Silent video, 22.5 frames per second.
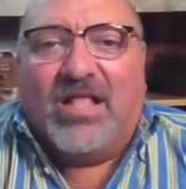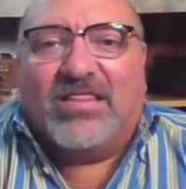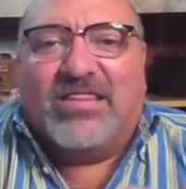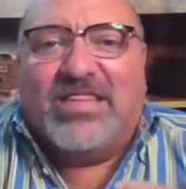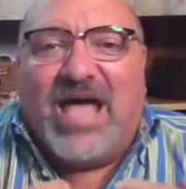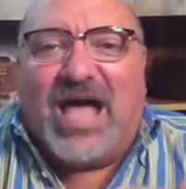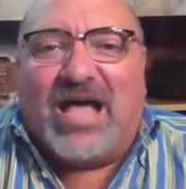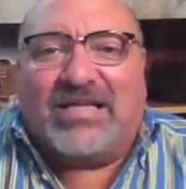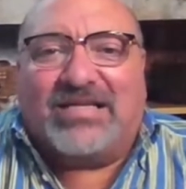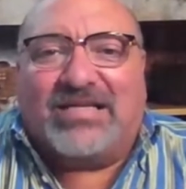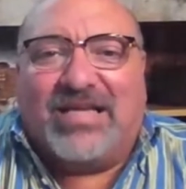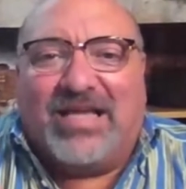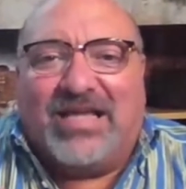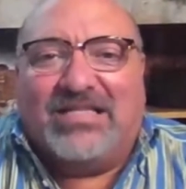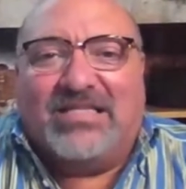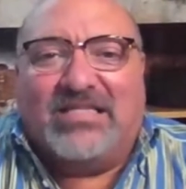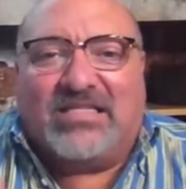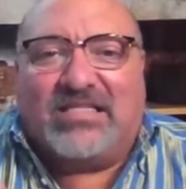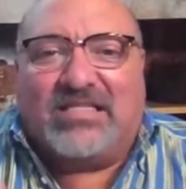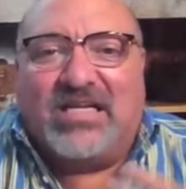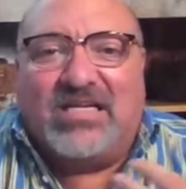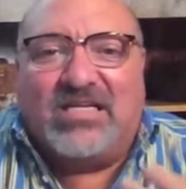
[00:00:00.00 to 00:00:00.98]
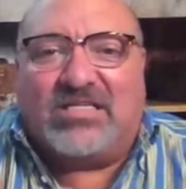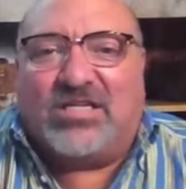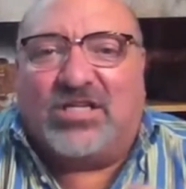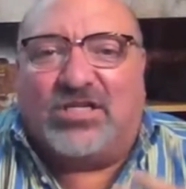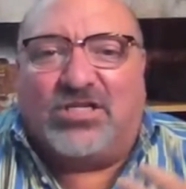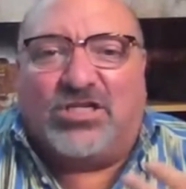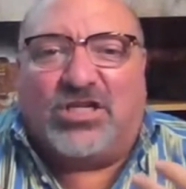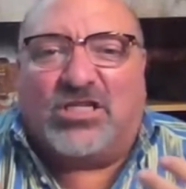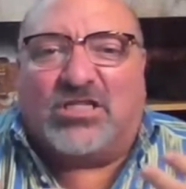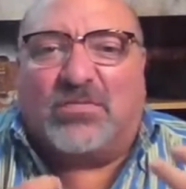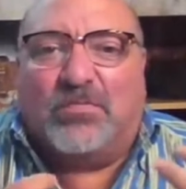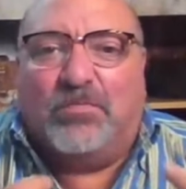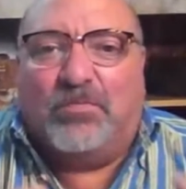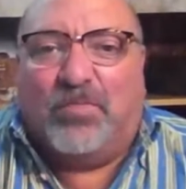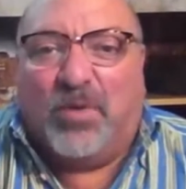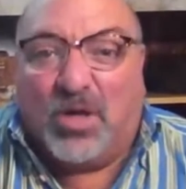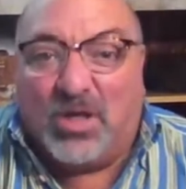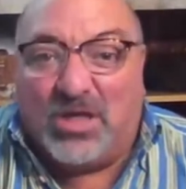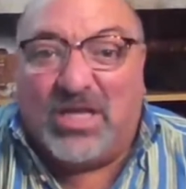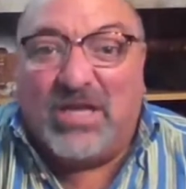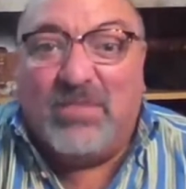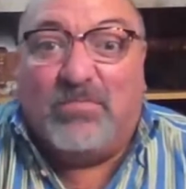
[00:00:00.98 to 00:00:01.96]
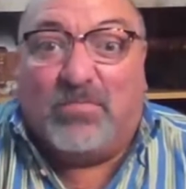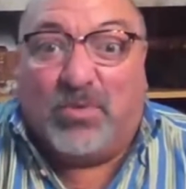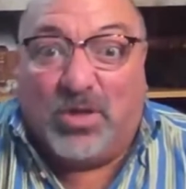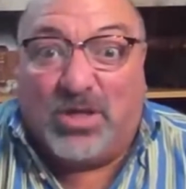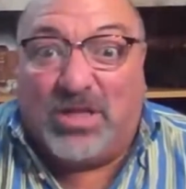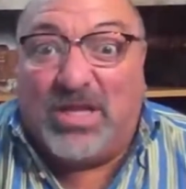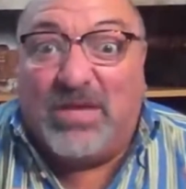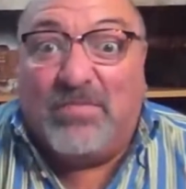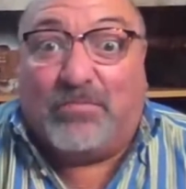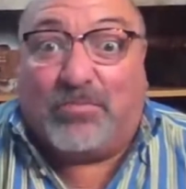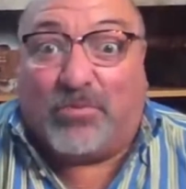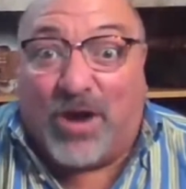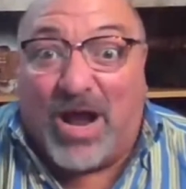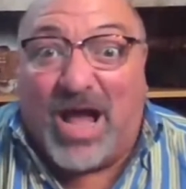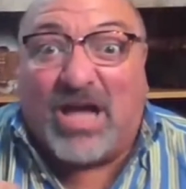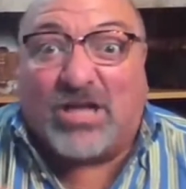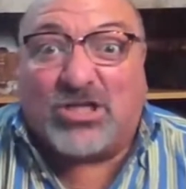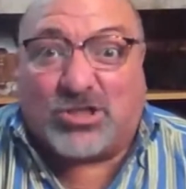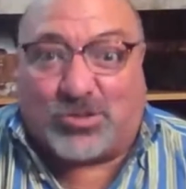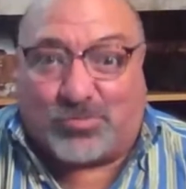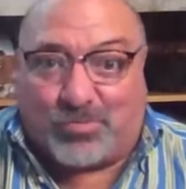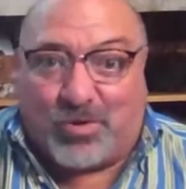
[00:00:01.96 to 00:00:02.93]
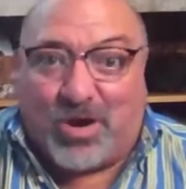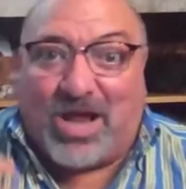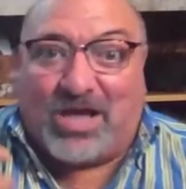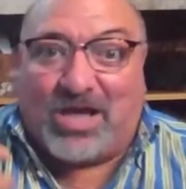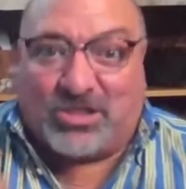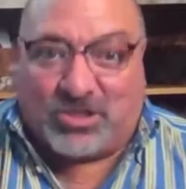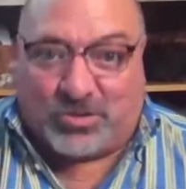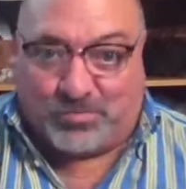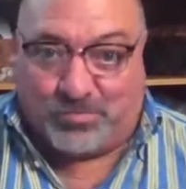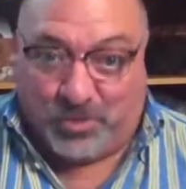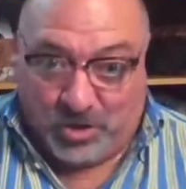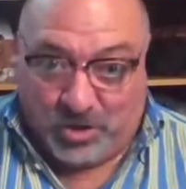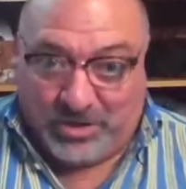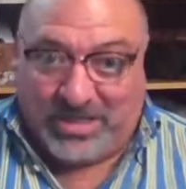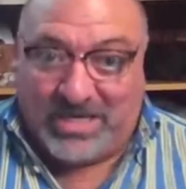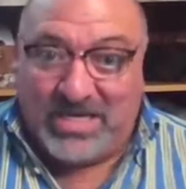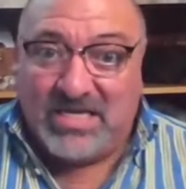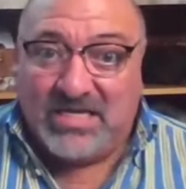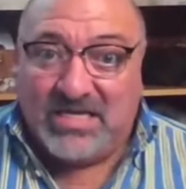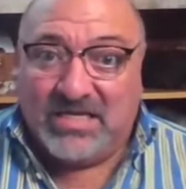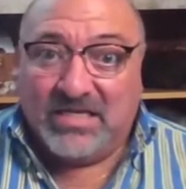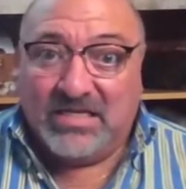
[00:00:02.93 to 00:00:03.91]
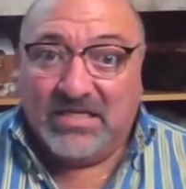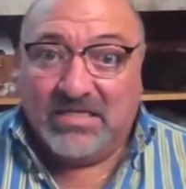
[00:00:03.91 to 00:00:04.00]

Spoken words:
that instinct to just bully, brash, bully,